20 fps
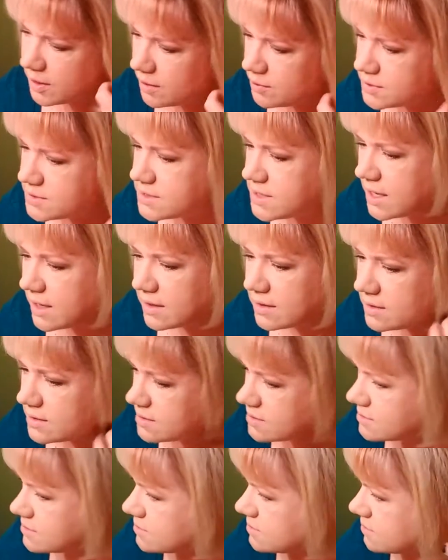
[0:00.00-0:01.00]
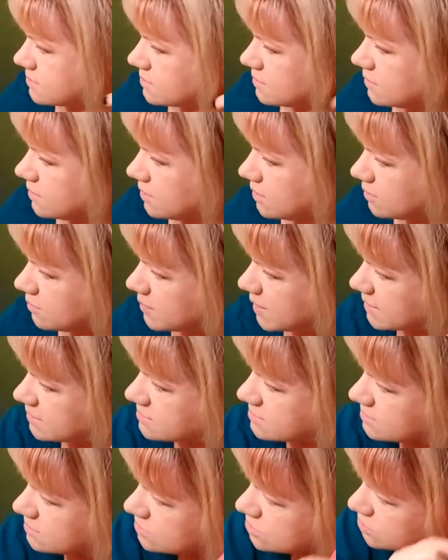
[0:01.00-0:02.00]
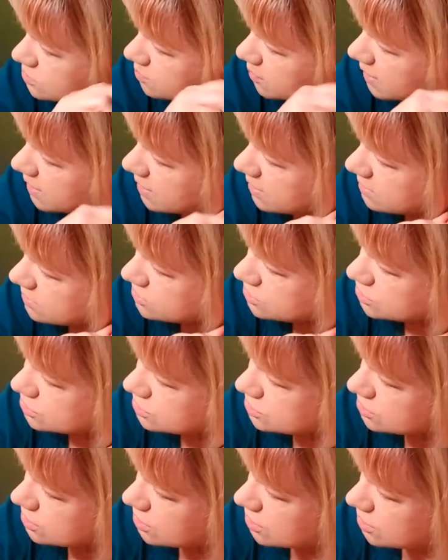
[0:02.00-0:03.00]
I was taking this, you know, medicine too much,